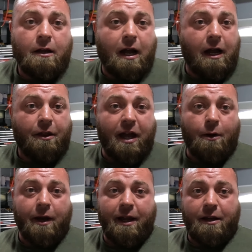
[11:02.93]
Uh,
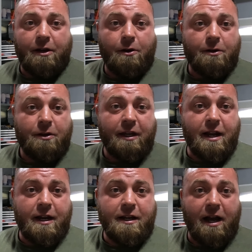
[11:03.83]
that way, you know, you get
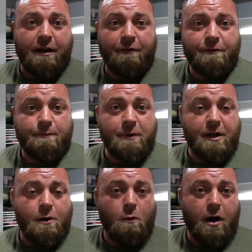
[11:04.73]
any kind of, you
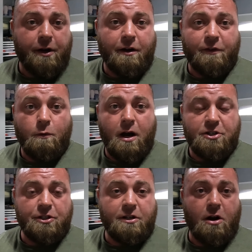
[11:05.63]
know, water if you're
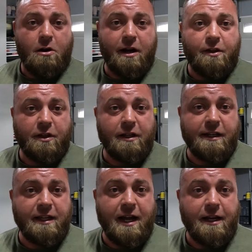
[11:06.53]
washing your car or anything
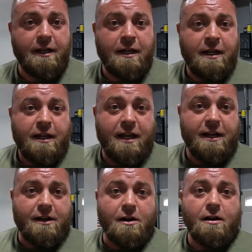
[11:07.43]
like that in
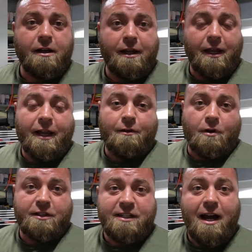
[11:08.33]
here, it
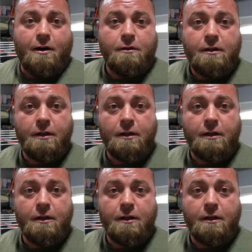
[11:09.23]
runs out.